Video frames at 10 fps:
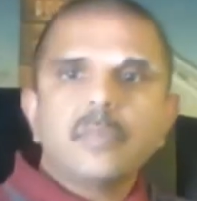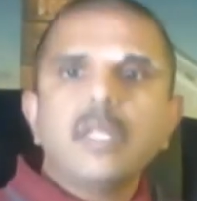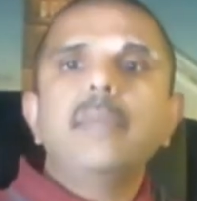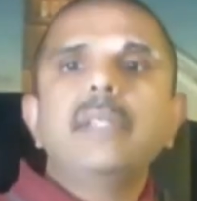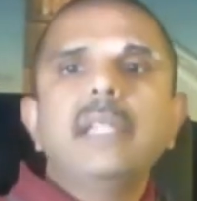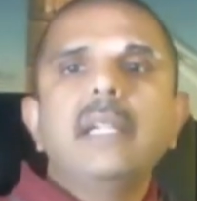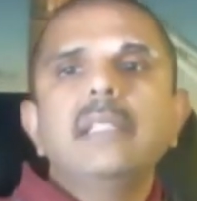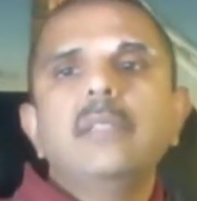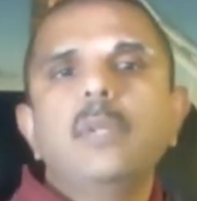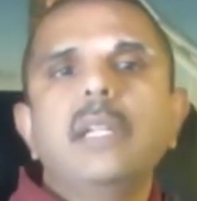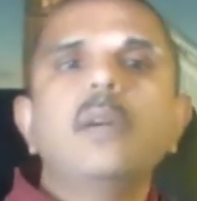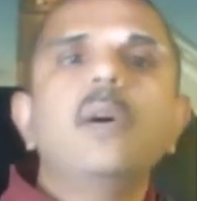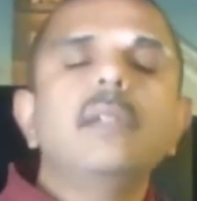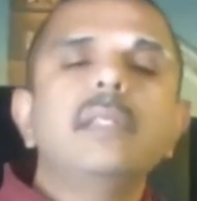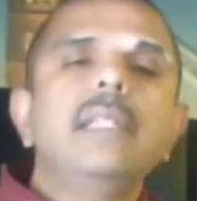a mentality of what I
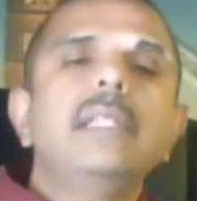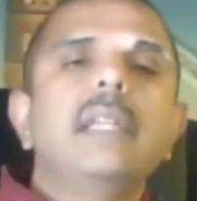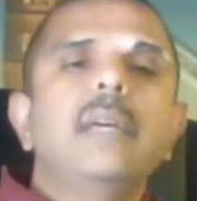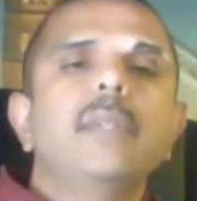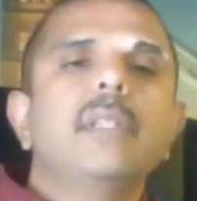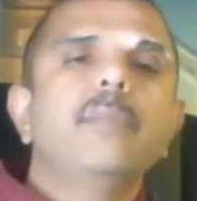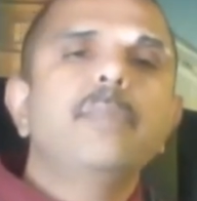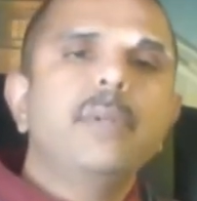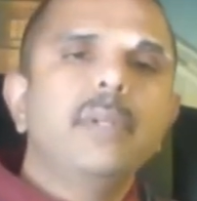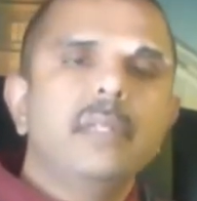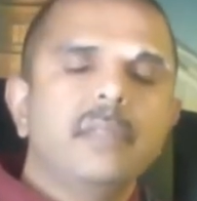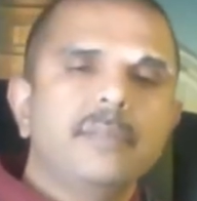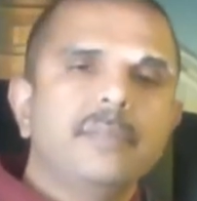call economic imperialism.